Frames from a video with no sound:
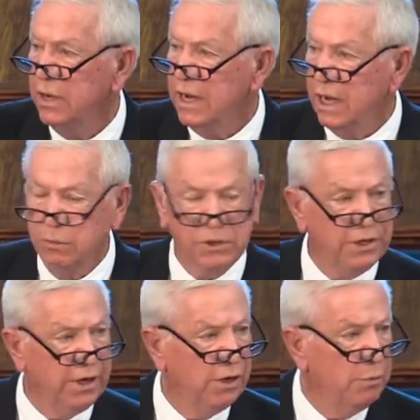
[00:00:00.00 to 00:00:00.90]
he was
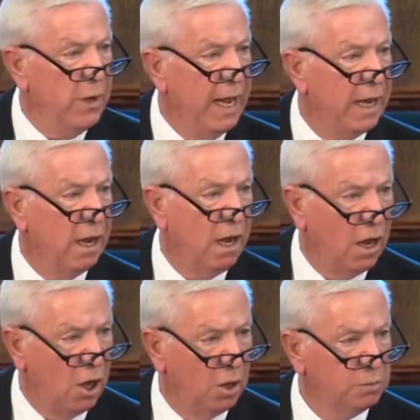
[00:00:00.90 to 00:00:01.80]
there to beg
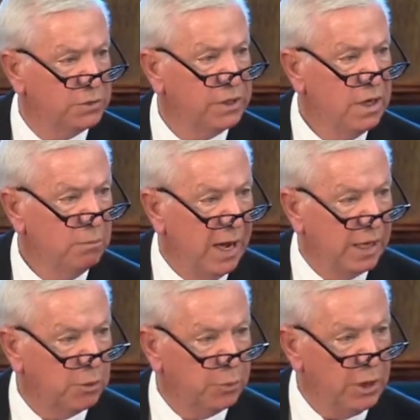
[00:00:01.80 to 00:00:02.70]
alms by
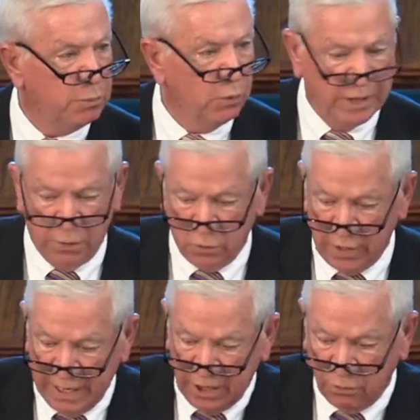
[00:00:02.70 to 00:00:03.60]
the people that were
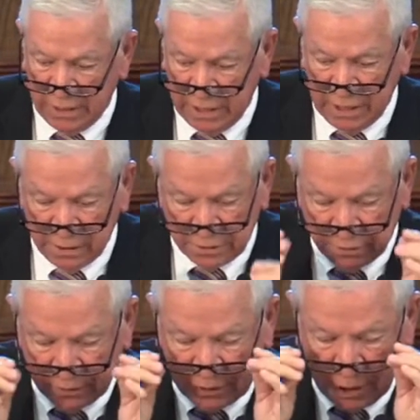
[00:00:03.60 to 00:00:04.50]
entering into
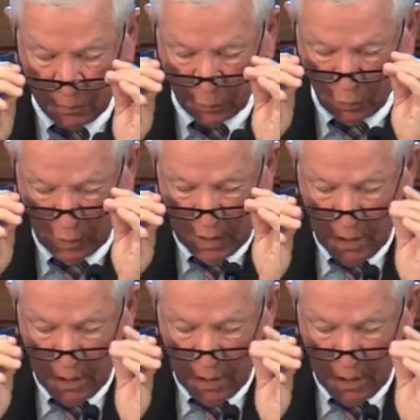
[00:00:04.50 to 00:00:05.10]
the temple.